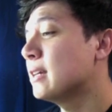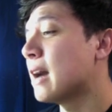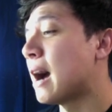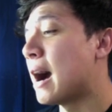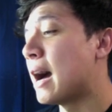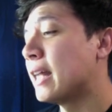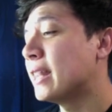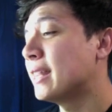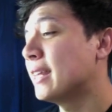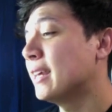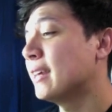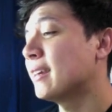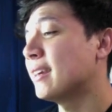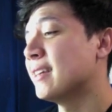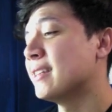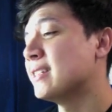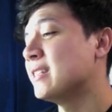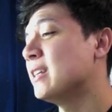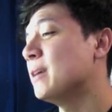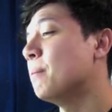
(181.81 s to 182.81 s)
I think
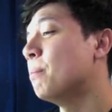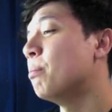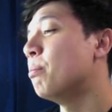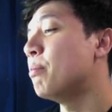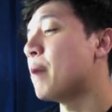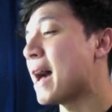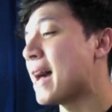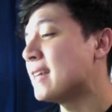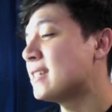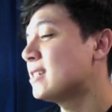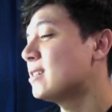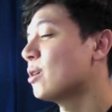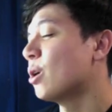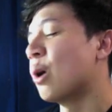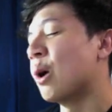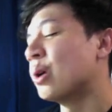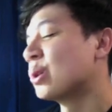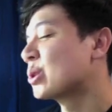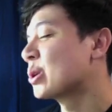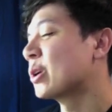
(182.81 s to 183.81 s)
is the best
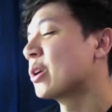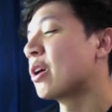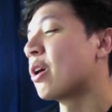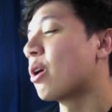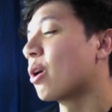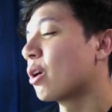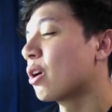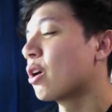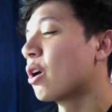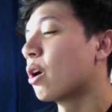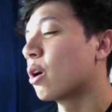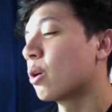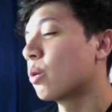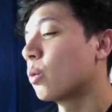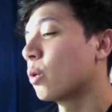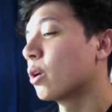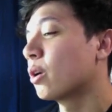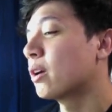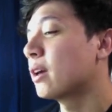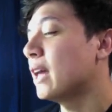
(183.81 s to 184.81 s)
alternate art
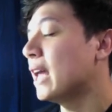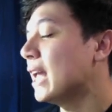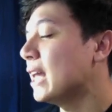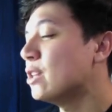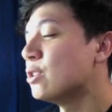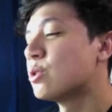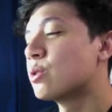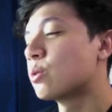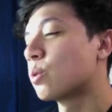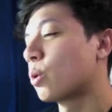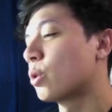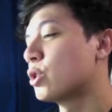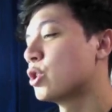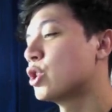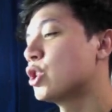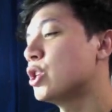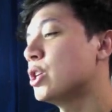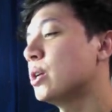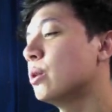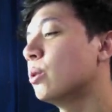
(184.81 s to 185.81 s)
artwork in Sword and
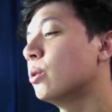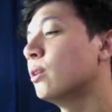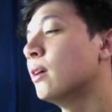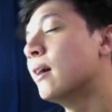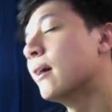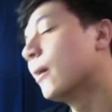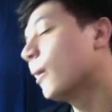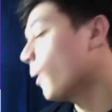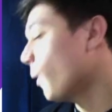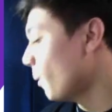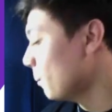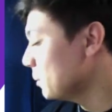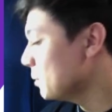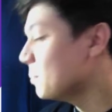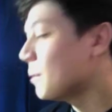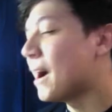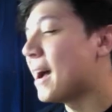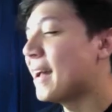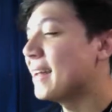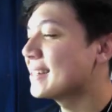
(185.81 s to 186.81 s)
Shield. Call me
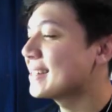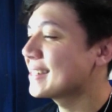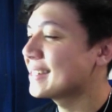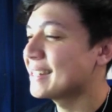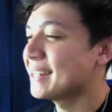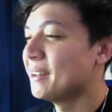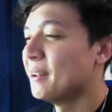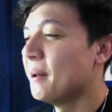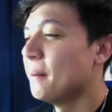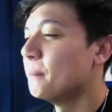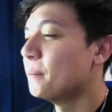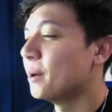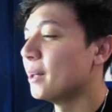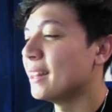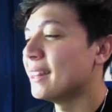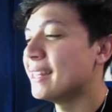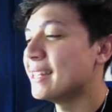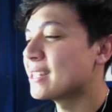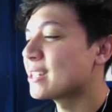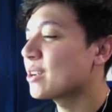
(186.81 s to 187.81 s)
biased,
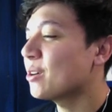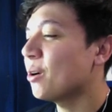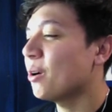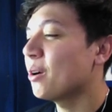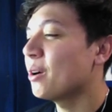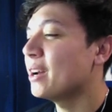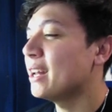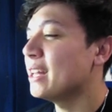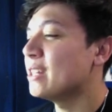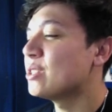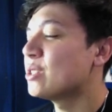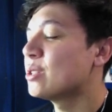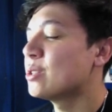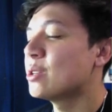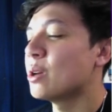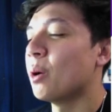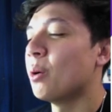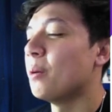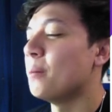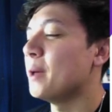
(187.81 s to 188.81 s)
but this card is
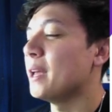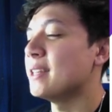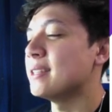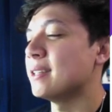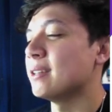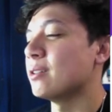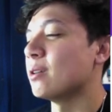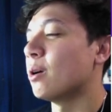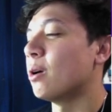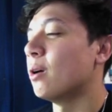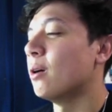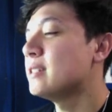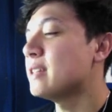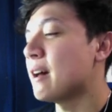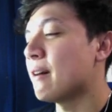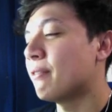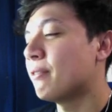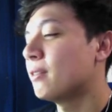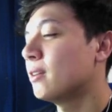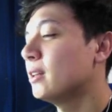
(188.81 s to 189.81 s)
so amazing, y'all.
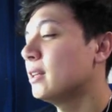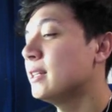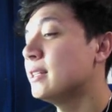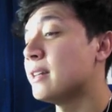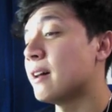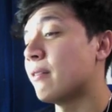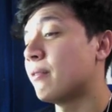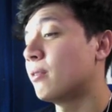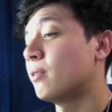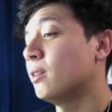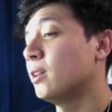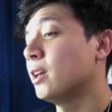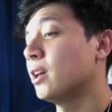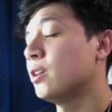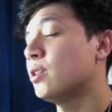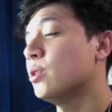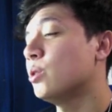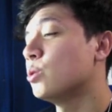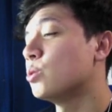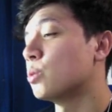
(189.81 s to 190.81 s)
Definitely a
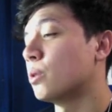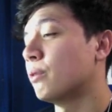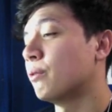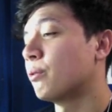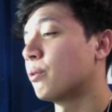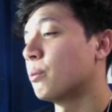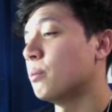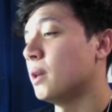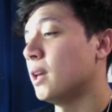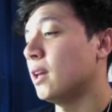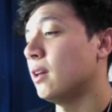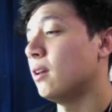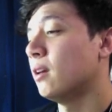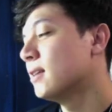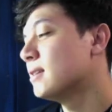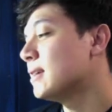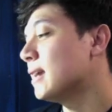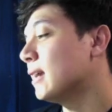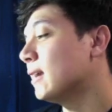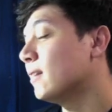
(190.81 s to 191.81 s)
huge one for me.
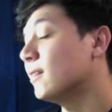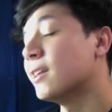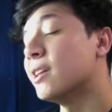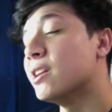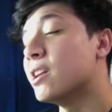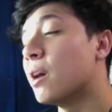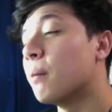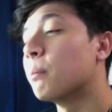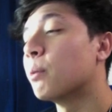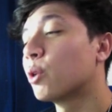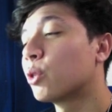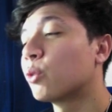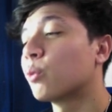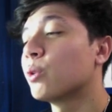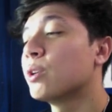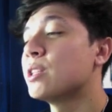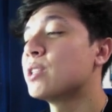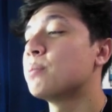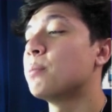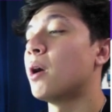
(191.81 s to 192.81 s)
Taking the number
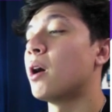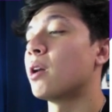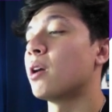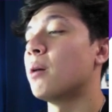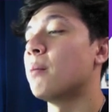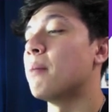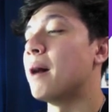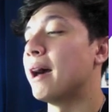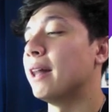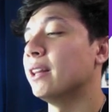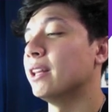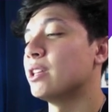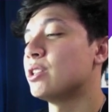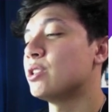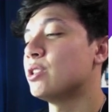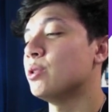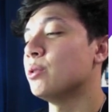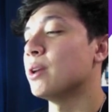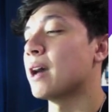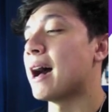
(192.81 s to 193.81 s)
3 spot on my
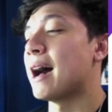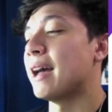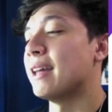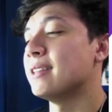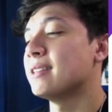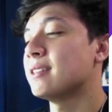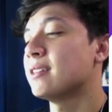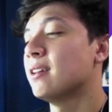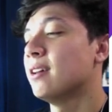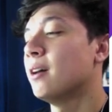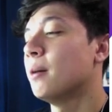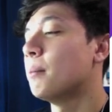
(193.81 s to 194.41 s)
list, you guys.